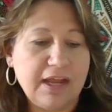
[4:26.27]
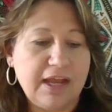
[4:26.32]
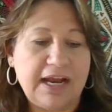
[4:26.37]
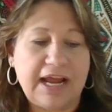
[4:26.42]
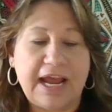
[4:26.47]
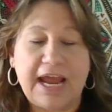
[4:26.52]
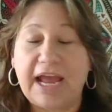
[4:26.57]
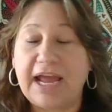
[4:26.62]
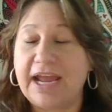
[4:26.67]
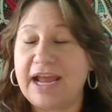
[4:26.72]
And
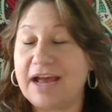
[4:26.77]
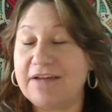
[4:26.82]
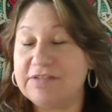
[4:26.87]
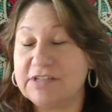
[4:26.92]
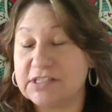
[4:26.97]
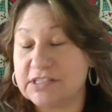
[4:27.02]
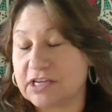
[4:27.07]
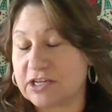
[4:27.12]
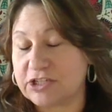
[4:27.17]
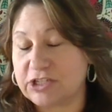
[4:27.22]
I have
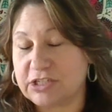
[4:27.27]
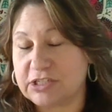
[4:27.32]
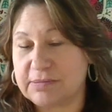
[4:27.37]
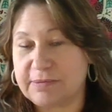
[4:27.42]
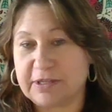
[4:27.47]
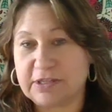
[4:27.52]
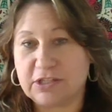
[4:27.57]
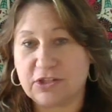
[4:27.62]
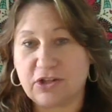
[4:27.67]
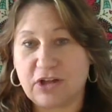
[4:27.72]
discussions
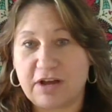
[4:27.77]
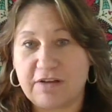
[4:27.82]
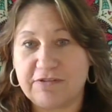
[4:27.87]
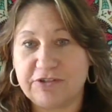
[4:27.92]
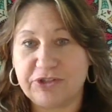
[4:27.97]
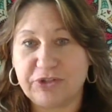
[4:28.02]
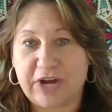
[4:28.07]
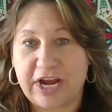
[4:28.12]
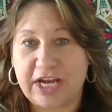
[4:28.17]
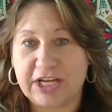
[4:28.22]
about the law of
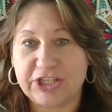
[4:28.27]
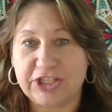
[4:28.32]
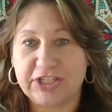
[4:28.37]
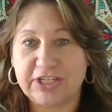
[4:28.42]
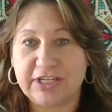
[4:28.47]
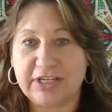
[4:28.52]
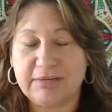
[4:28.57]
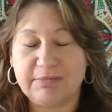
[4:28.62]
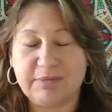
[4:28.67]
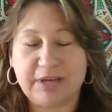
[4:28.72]

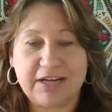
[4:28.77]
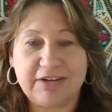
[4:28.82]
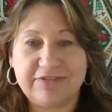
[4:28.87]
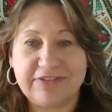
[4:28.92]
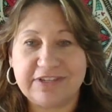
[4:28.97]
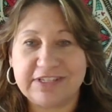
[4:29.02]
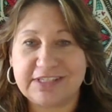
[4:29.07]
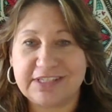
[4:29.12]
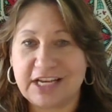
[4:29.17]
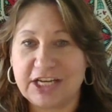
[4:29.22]
attraction and
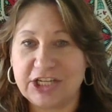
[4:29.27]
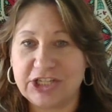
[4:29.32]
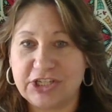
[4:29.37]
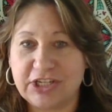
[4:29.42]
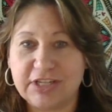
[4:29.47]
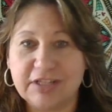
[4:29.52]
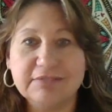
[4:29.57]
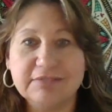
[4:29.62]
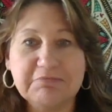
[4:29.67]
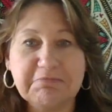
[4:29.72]

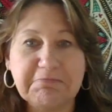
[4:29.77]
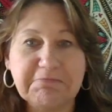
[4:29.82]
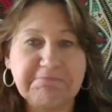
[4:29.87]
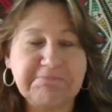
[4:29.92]
manifestation